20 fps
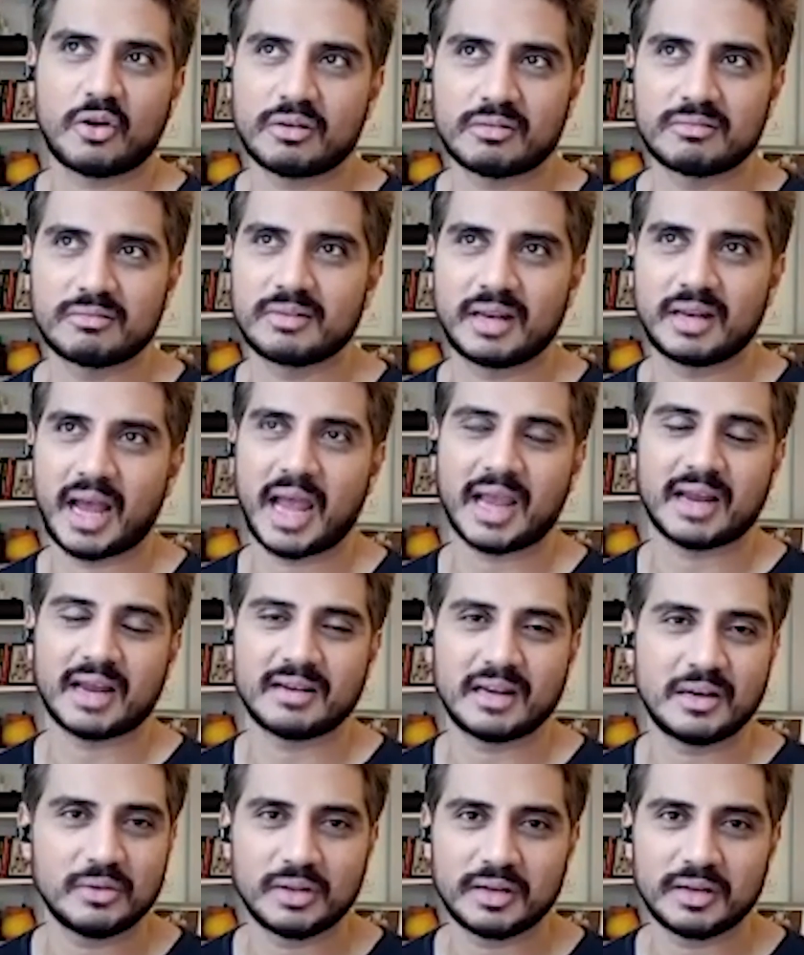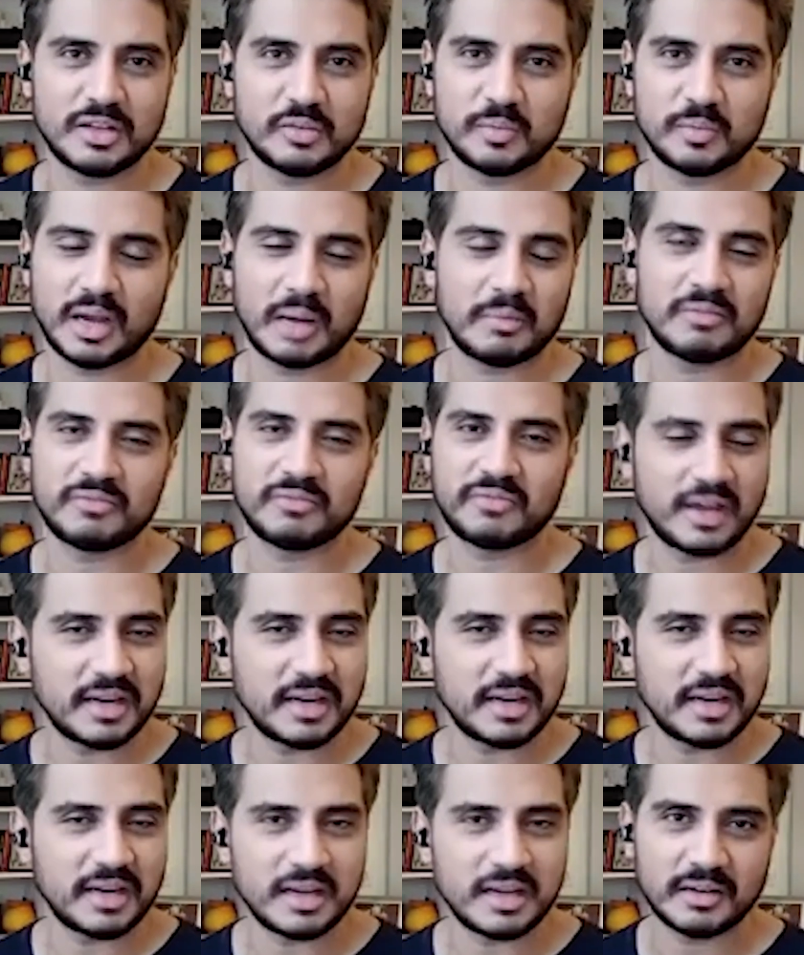I can tell you that he's become a very
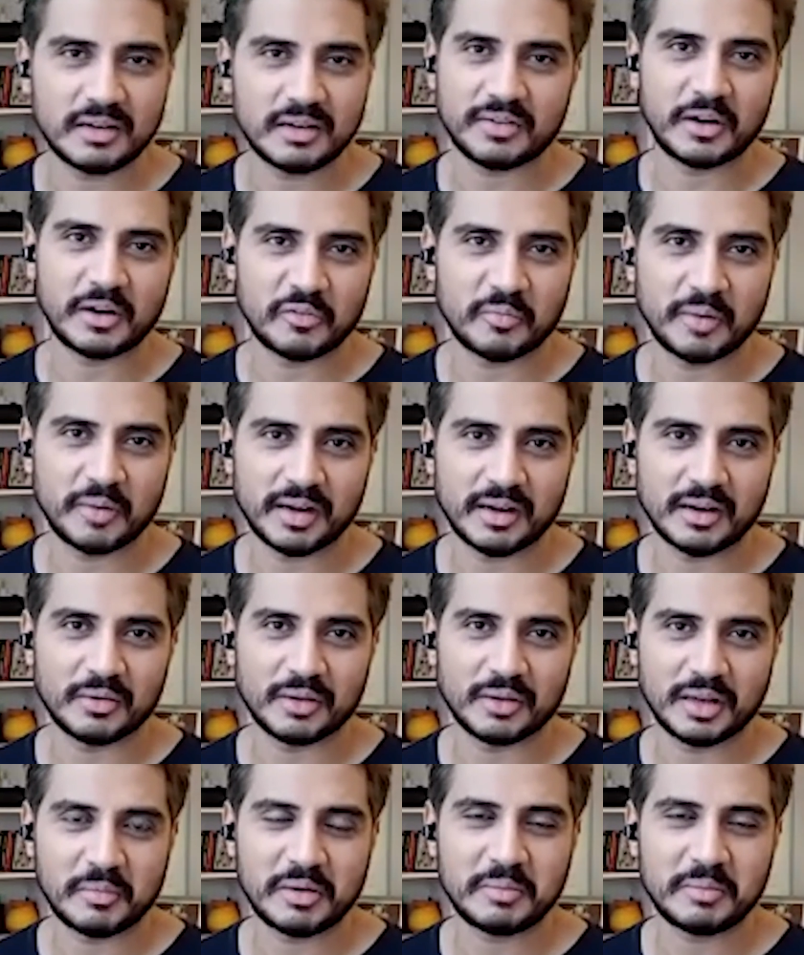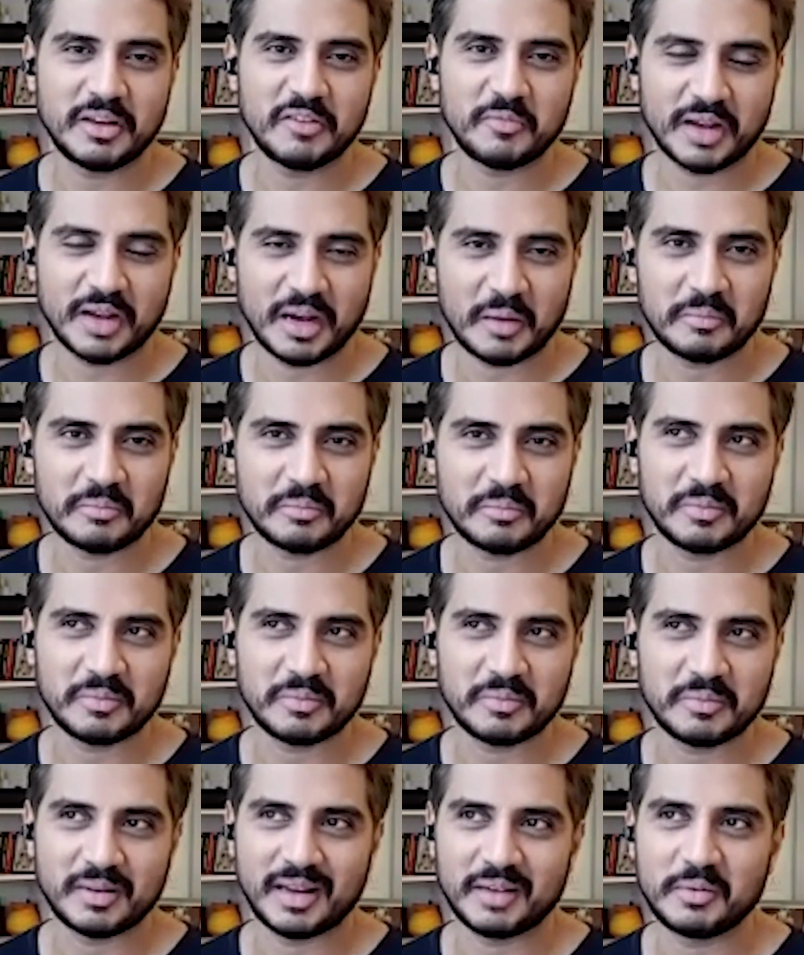dear friend of mine now. Him and me have become
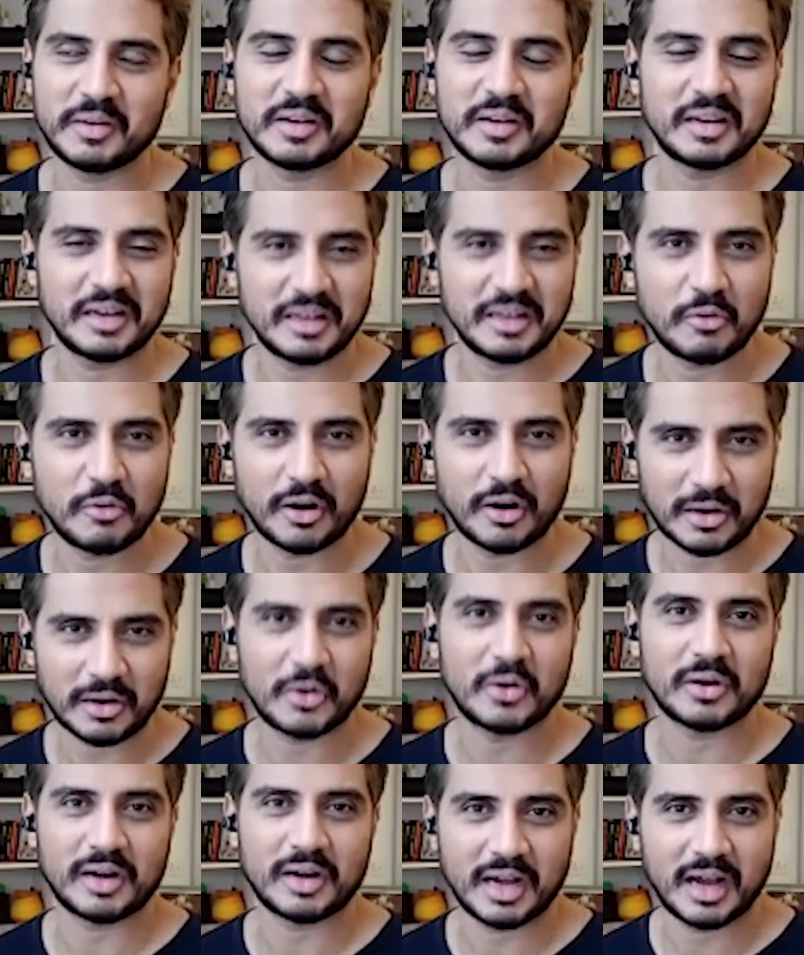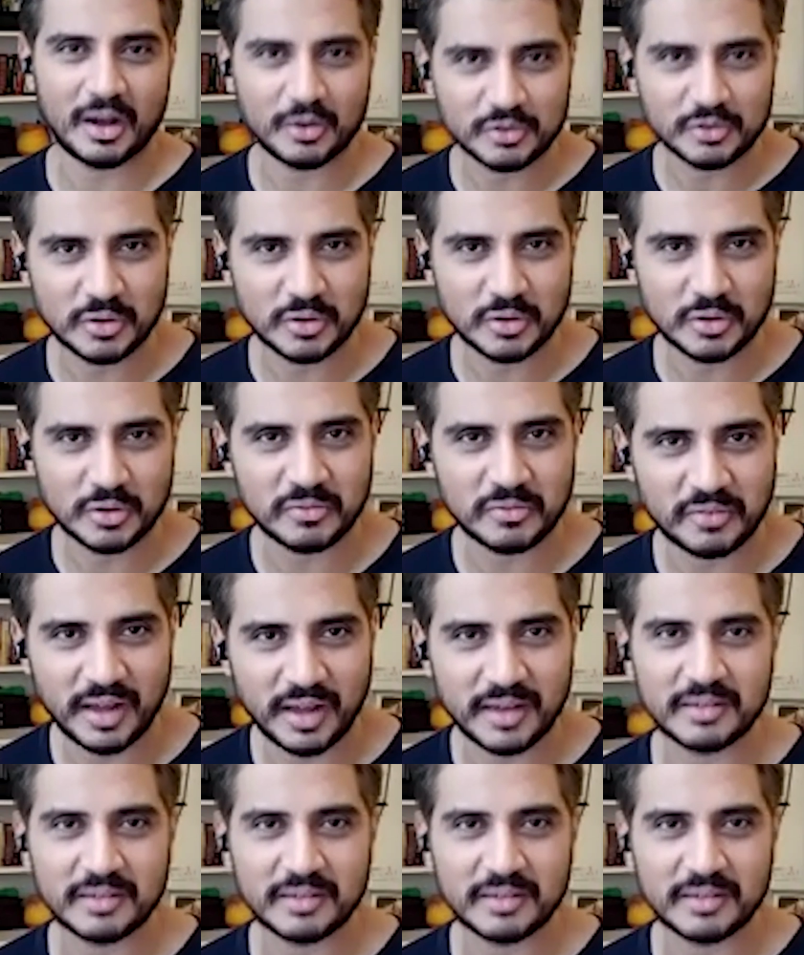we really gotten along like a house on fire.